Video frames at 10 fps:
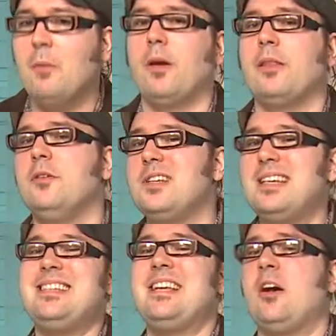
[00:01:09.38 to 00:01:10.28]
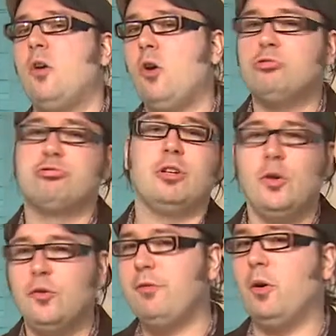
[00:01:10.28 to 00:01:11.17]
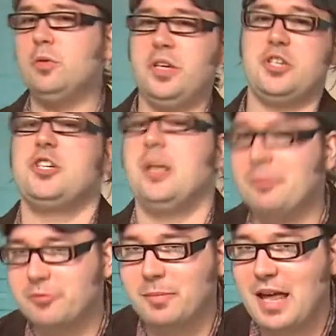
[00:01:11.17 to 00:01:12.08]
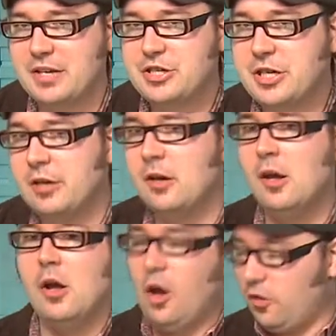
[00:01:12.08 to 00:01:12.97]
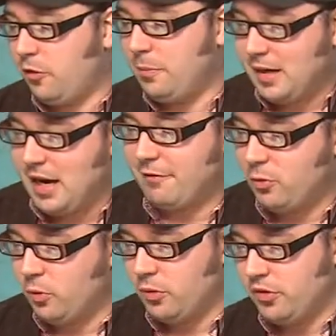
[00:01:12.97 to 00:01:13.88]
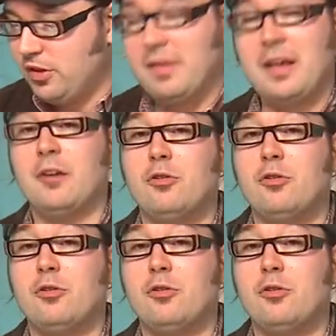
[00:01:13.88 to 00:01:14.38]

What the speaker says: one of those Intel ultra-low voltage chips from last year, although it'd be kind of cool to see if they could